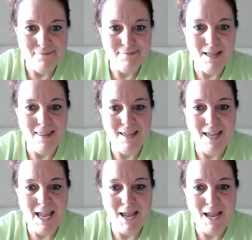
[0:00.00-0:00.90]
Nothing
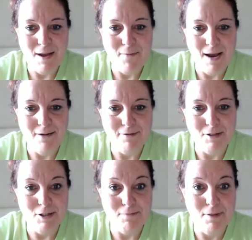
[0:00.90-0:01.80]
came. My mind
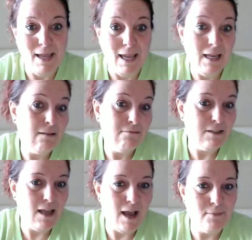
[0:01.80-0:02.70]
was just blank.
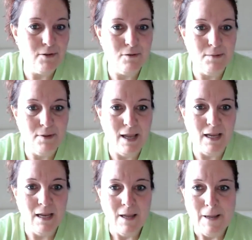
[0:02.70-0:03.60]
Absolutely
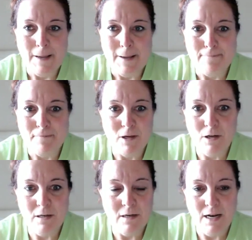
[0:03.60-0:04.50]
blank.
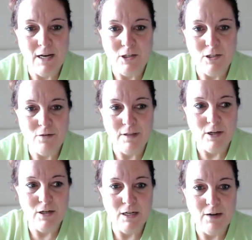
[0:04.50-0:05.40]
And I just really
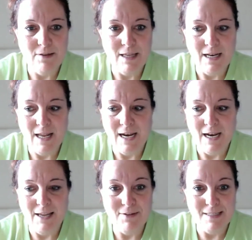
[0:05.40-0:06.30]
couldn't go with it. And
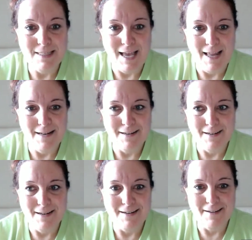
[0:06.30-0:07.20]
I even sat.
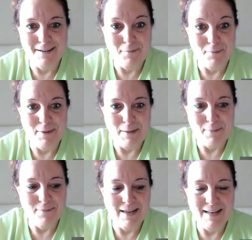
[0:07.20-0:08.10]

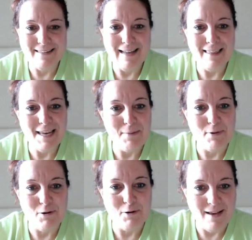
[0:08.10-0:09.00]
It's not that I
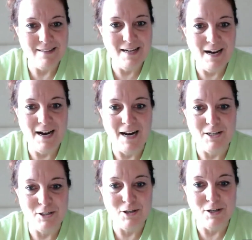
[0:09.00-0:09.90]
procrastinated. I
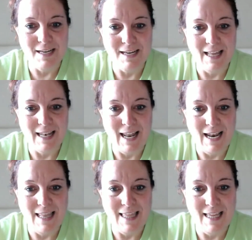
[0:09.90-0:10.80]
just couldn't get
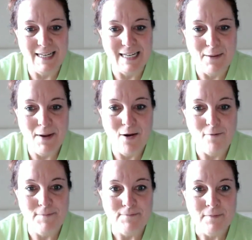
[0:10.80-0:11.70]
anything to come
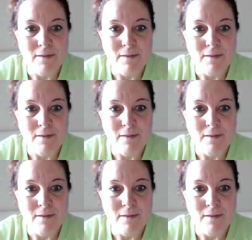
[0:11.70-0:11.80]
out.